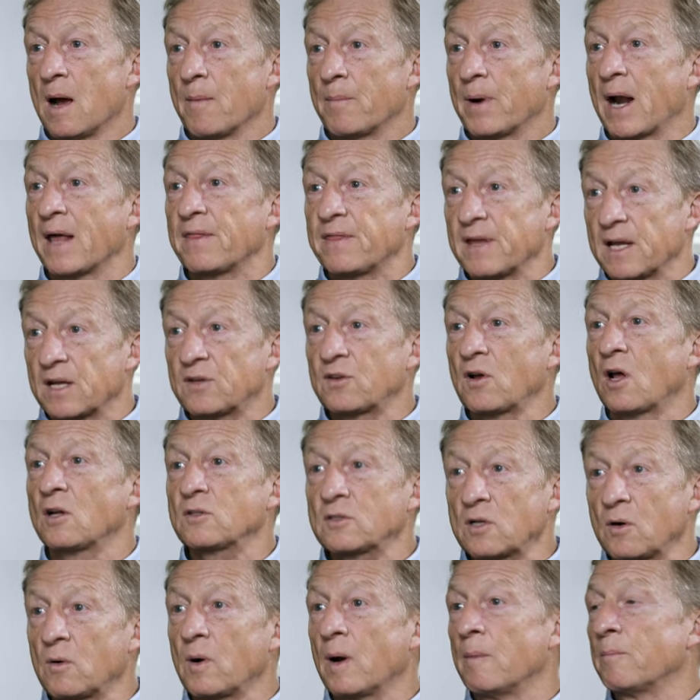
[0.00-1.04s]
But I think it's
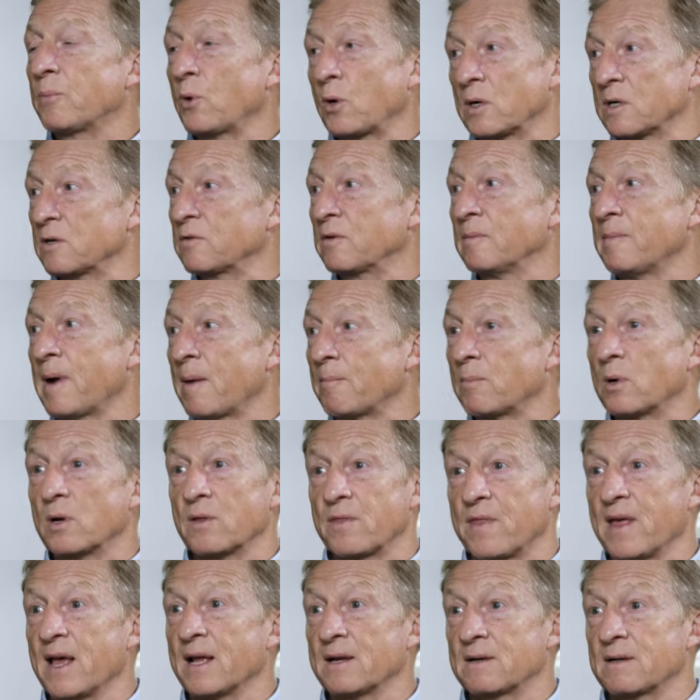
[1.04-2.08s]
also important to remember
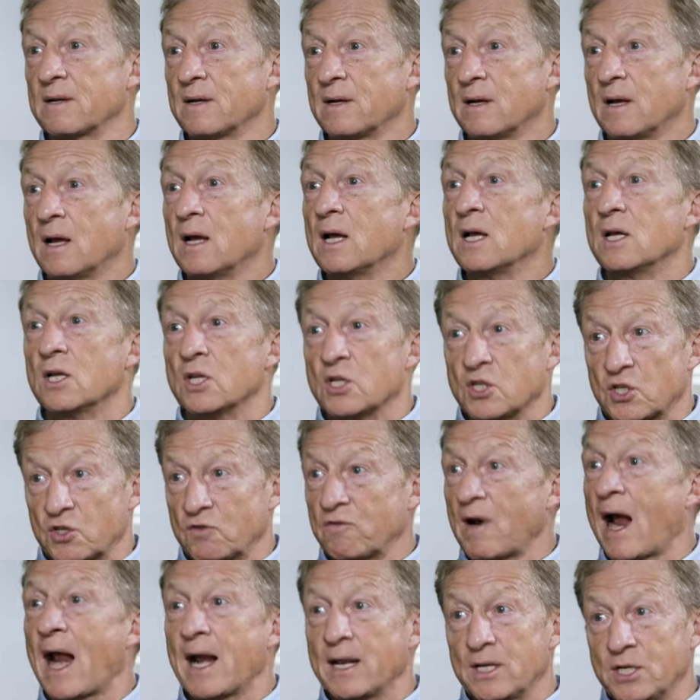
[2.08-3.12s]
that
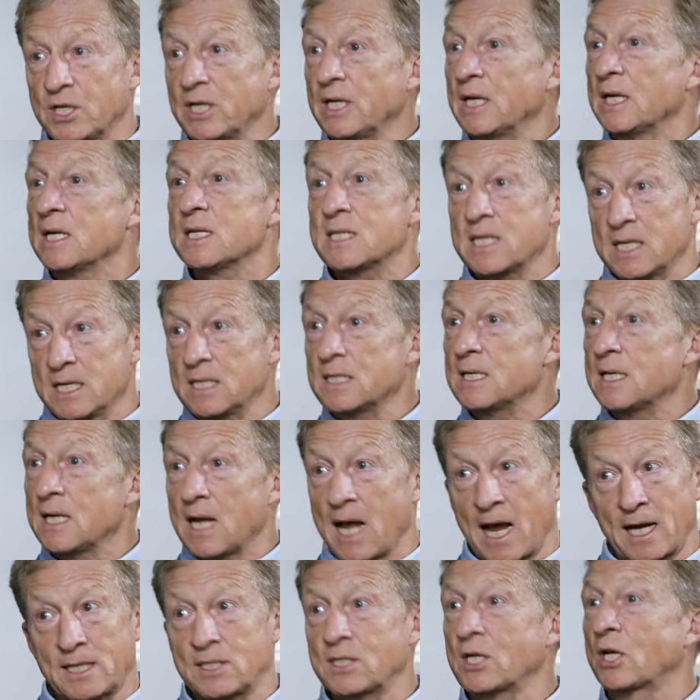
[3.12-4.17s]
Strategy is easy,
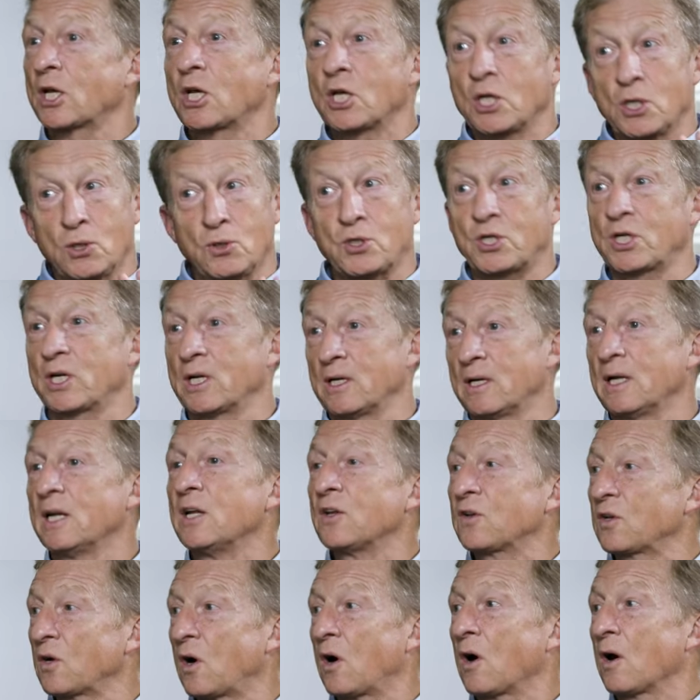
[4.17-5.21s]
execution
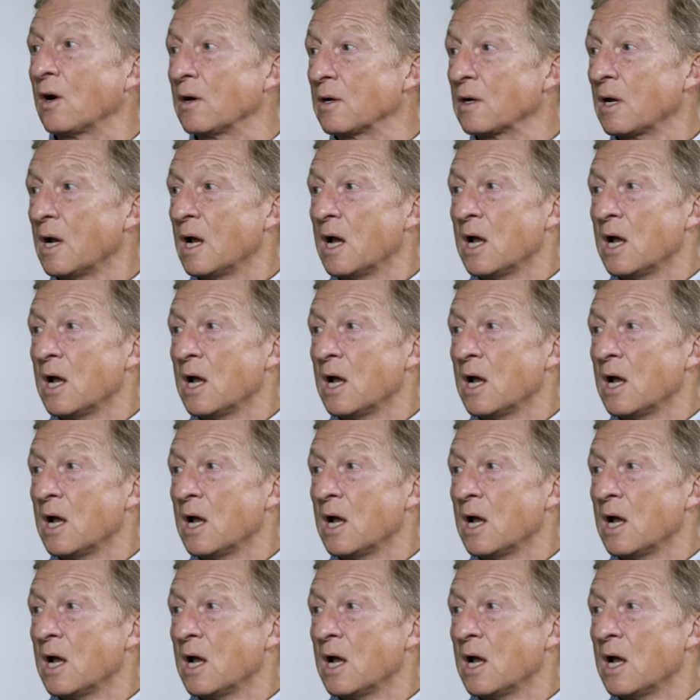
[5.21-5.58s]
is hard.